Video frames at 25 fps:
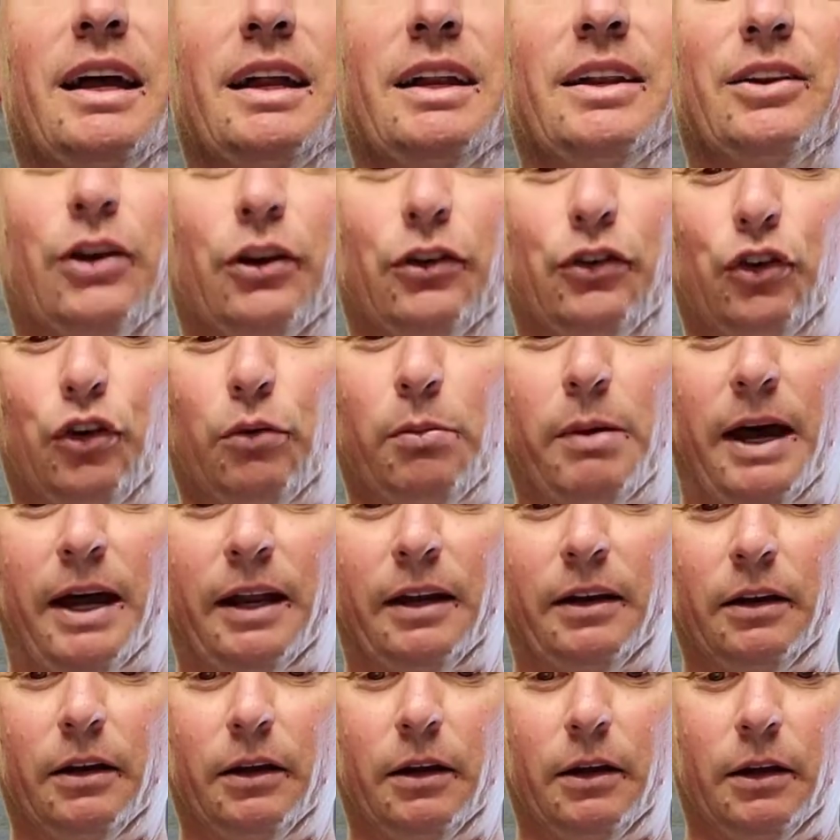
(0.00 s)
Not too
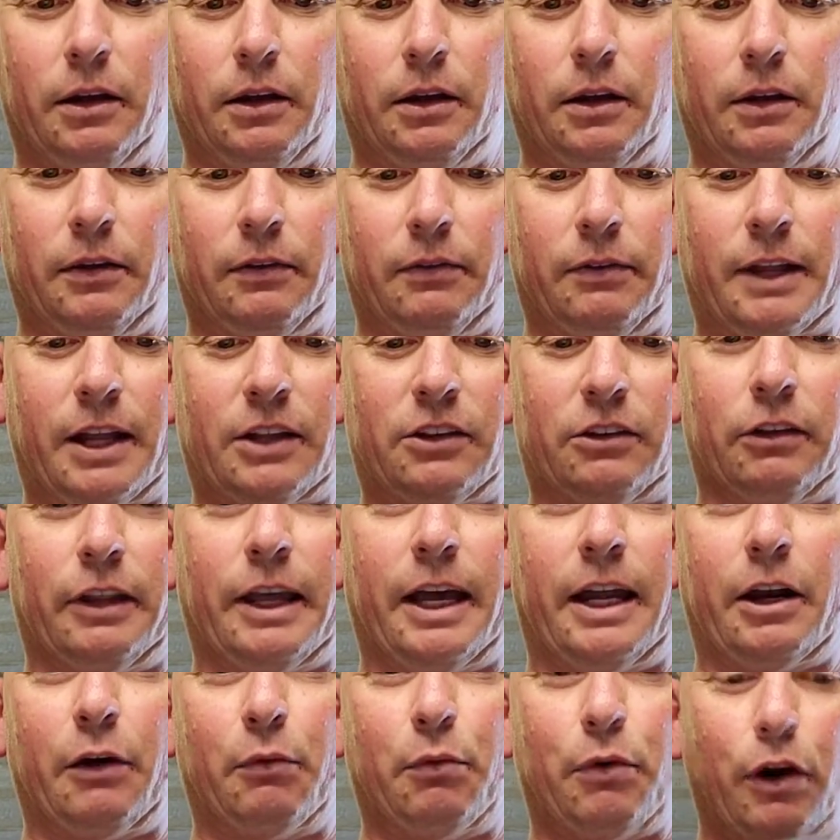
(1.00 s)
bad. That's
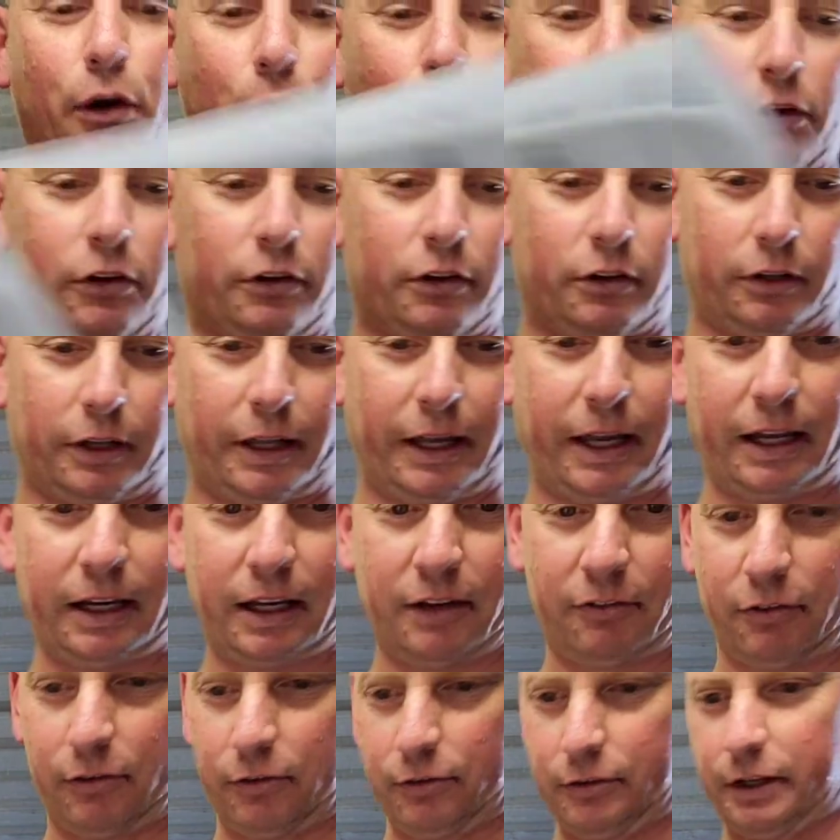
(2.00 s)
landed where I wanted to land
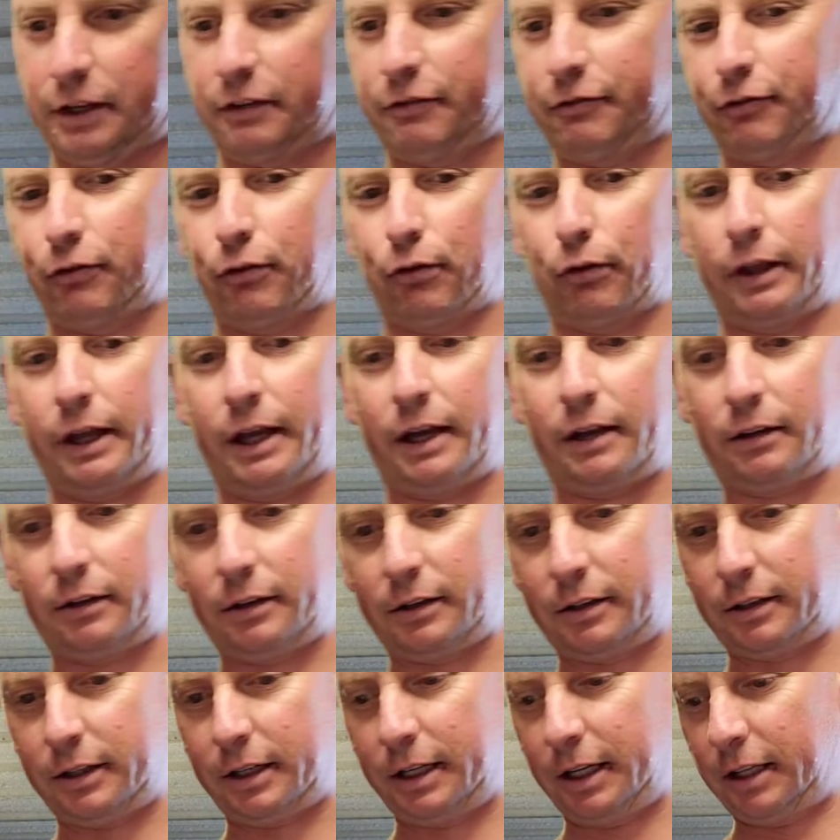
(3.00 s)
if it was going to fall out
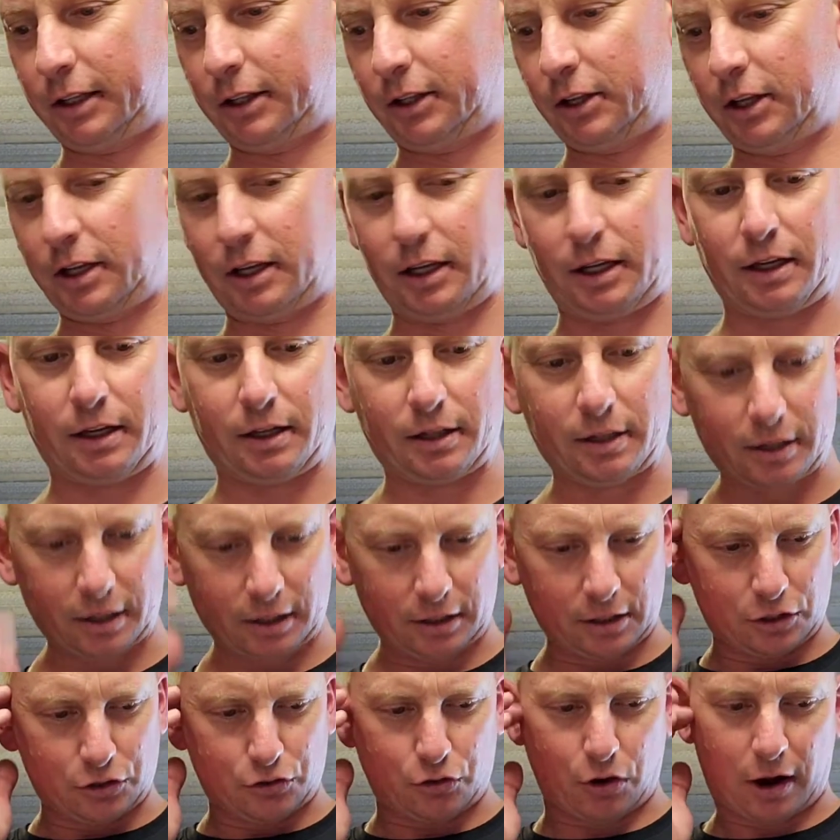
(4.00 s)
in the
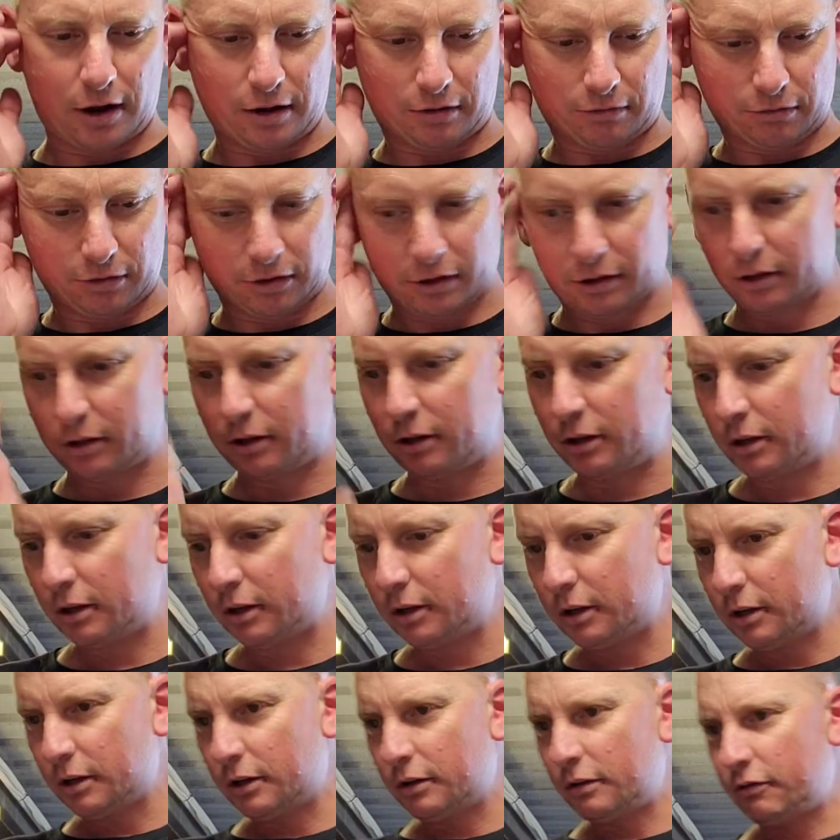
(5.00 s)
tray of the
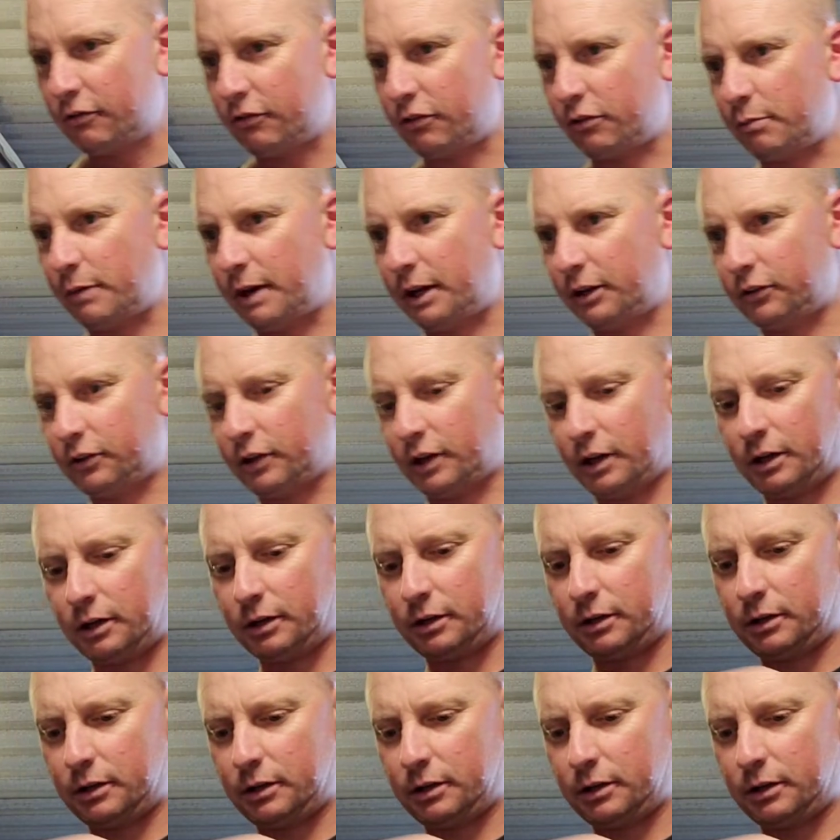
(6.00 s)
fermenter.